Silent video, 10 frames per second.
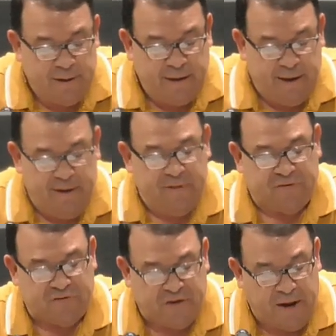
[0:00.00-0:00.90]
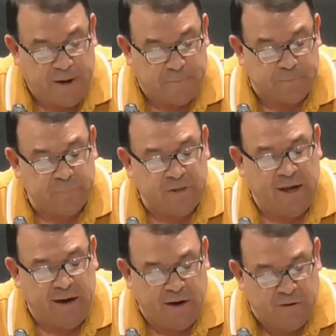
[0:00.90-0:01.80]
is sin. And
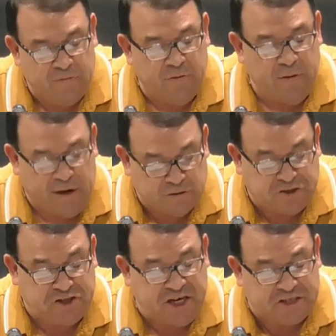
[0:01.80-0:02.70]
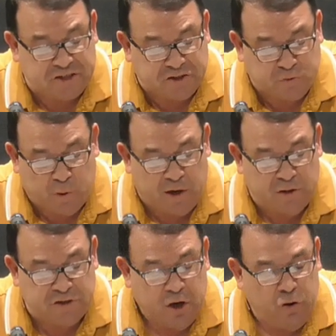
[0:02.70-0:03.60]
here, here's Jesus'
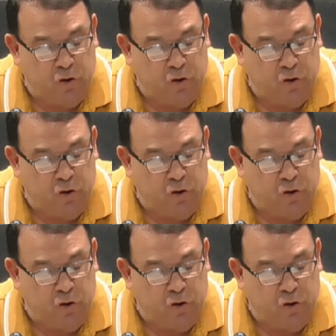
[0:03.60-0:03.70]
words. You